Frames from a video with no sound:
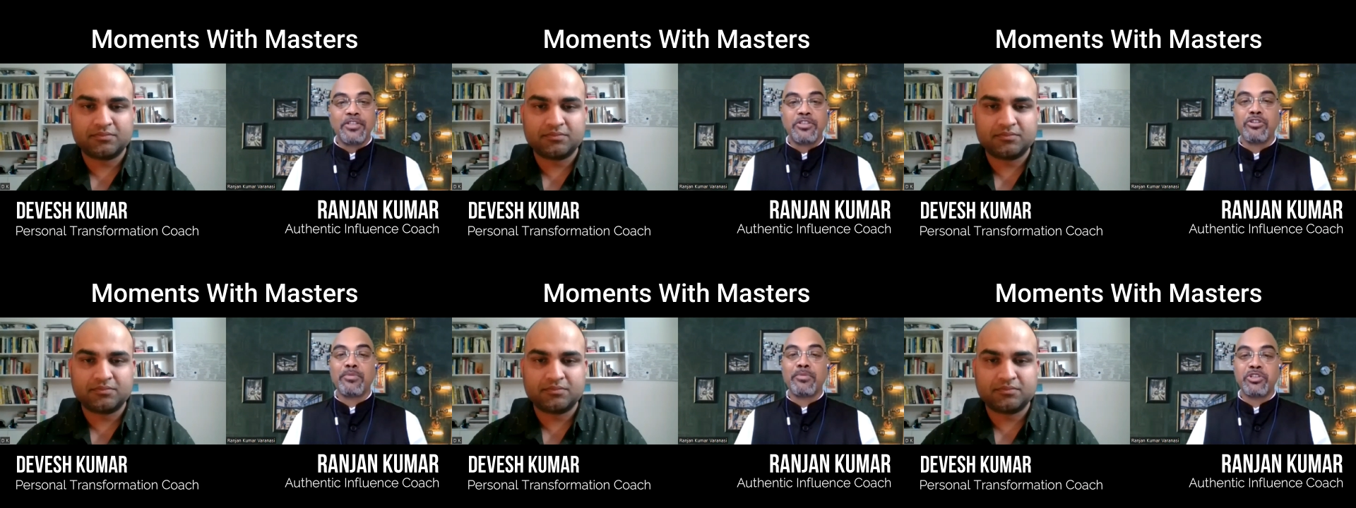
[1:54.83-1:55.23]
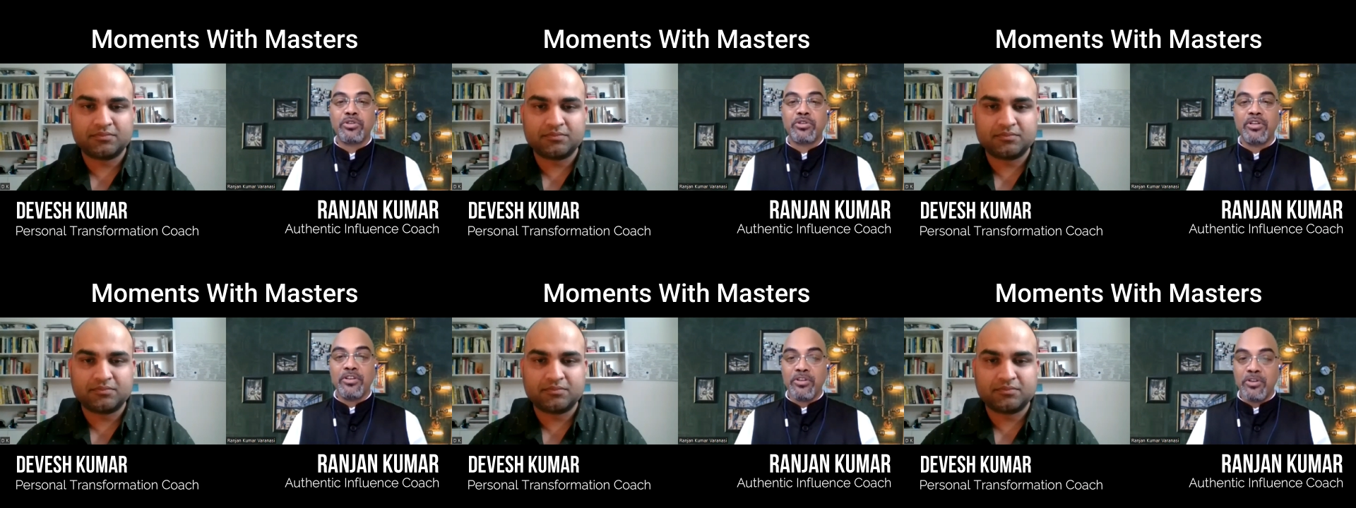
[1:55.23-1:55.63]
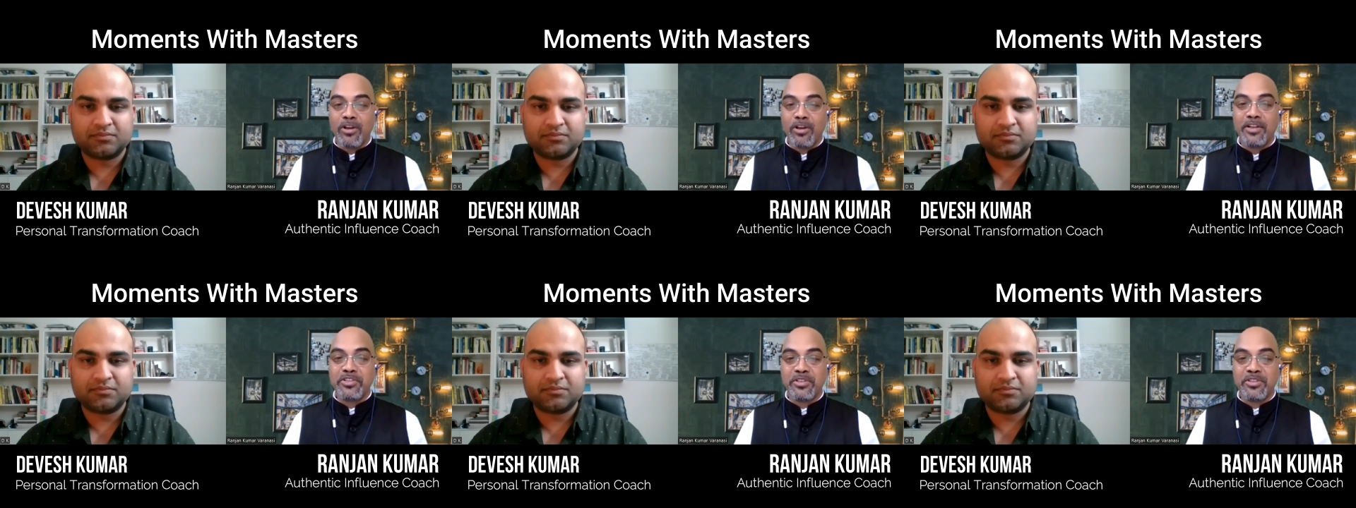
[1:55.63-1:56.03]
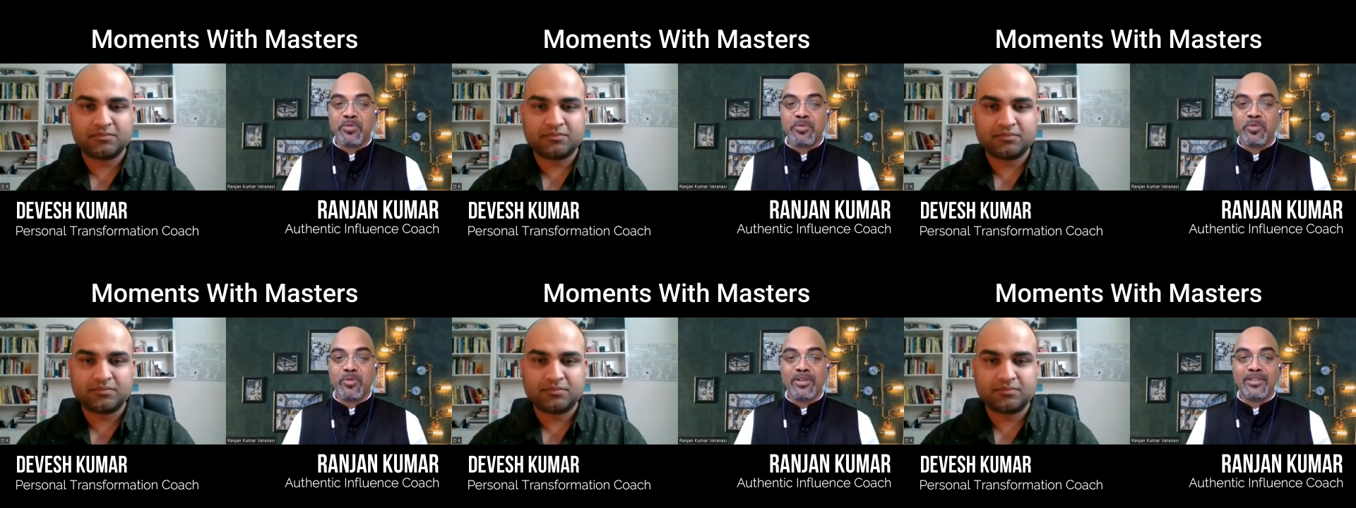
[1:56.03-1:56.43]
Speaker 1: Too much knowledge in
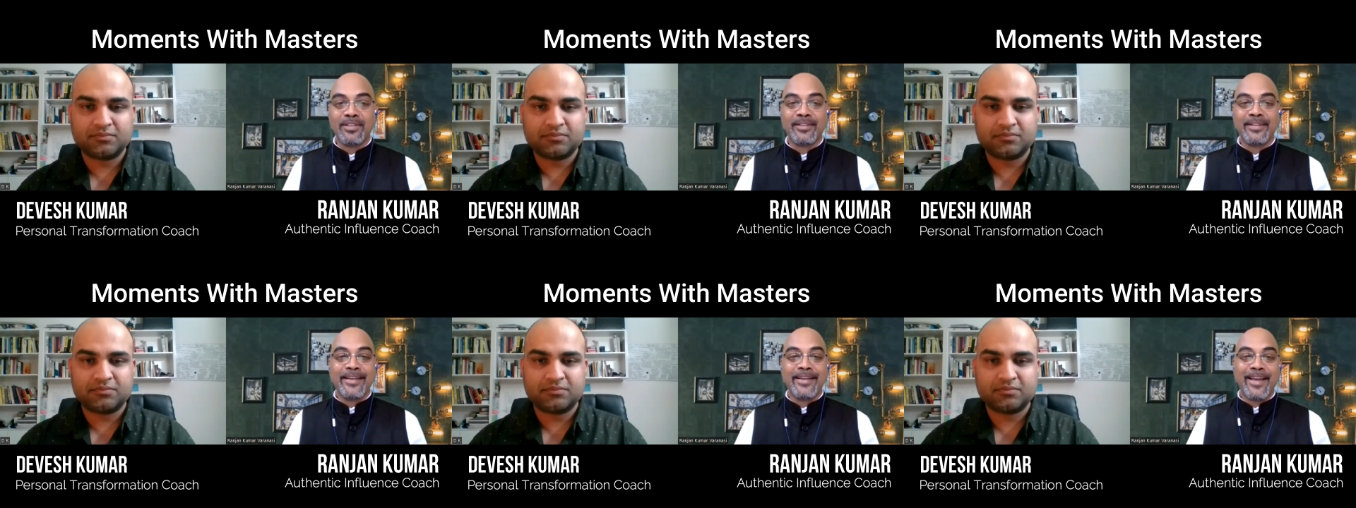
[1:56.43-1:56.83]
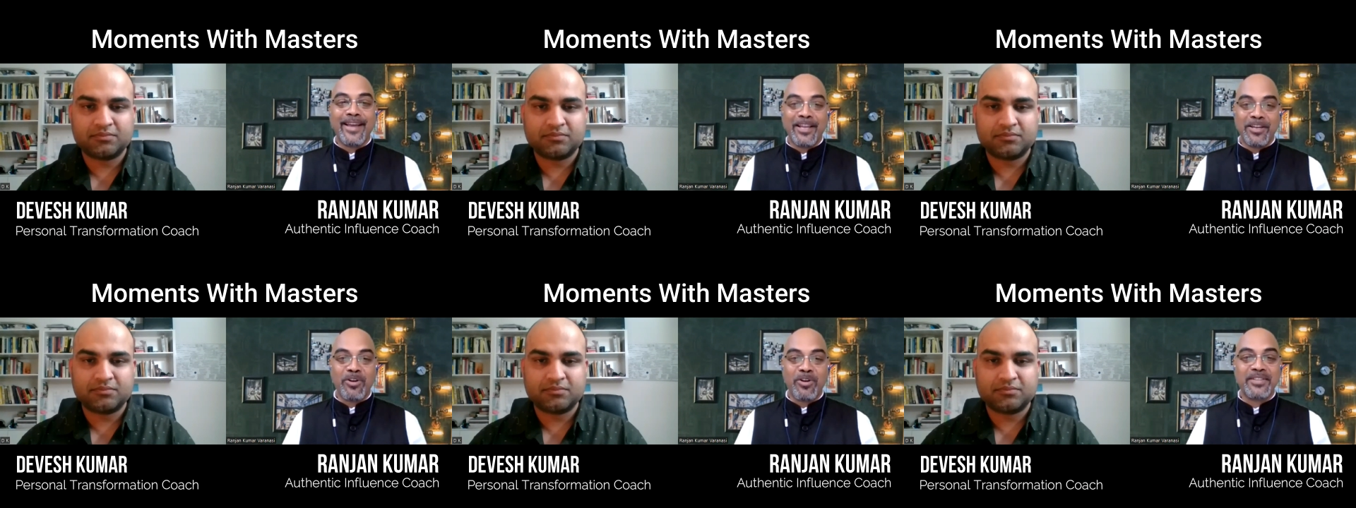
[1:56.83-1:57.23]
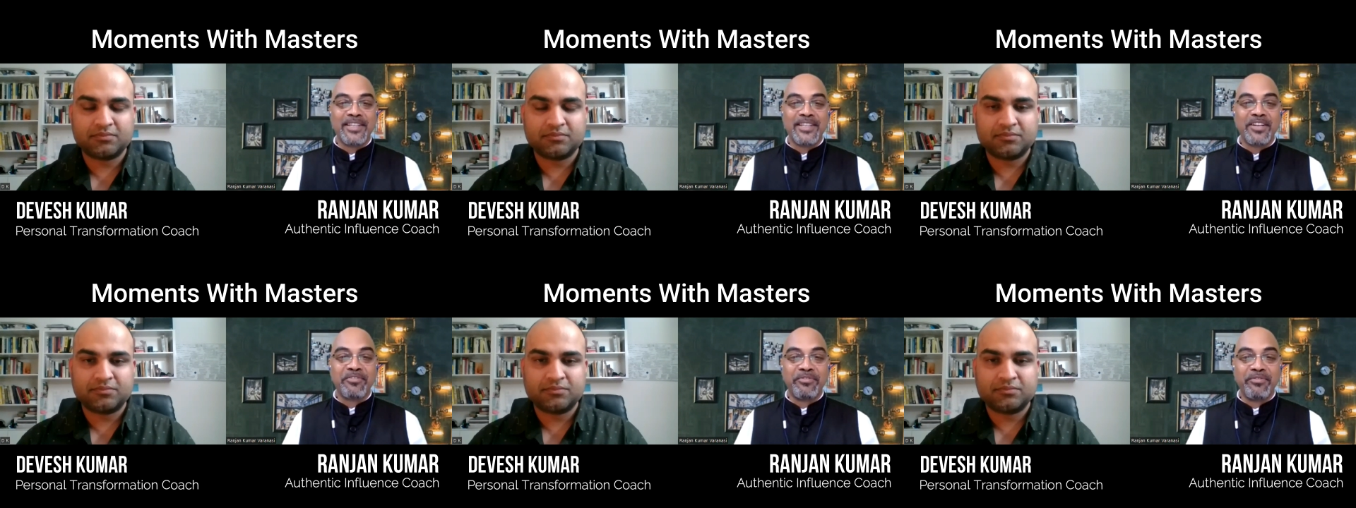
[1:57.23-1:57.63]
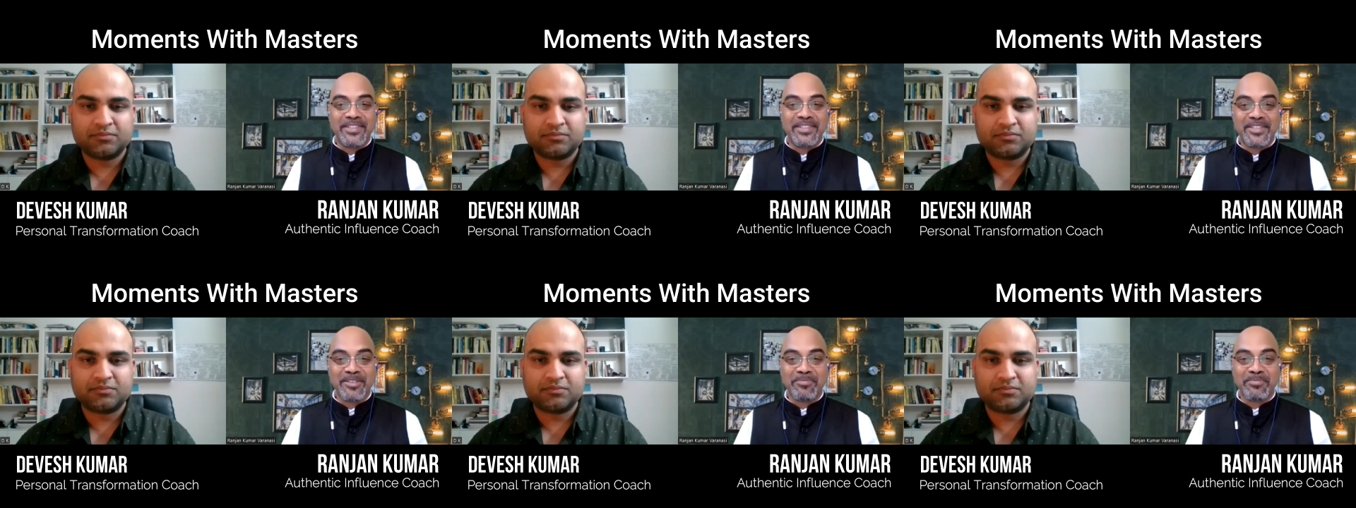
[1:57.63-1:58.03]
the world and not enough
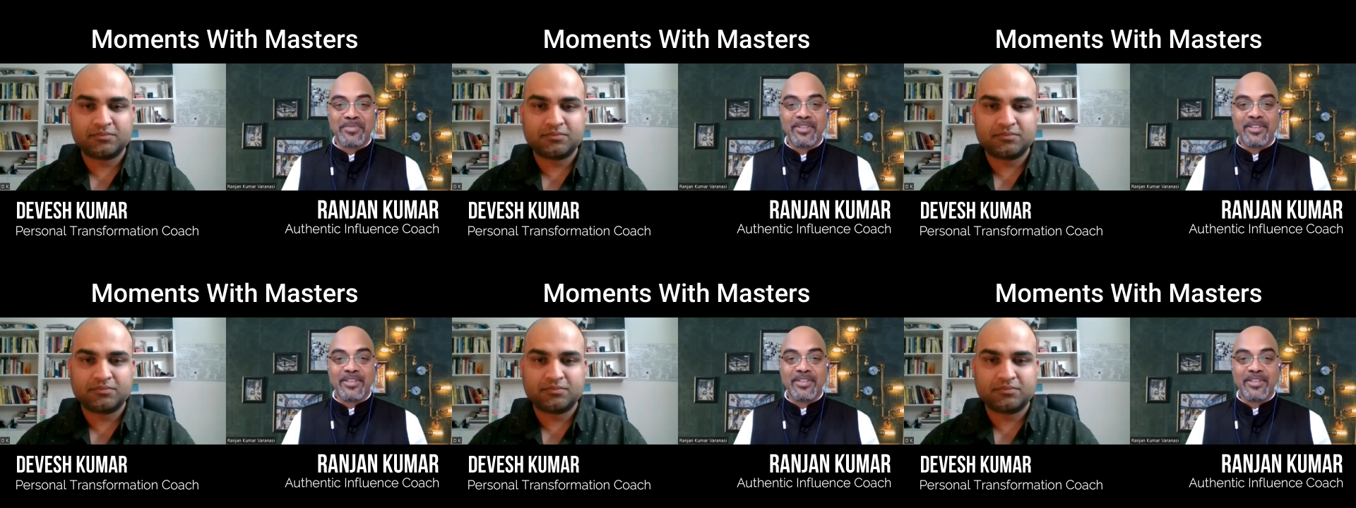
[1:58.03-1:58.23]
wisdom.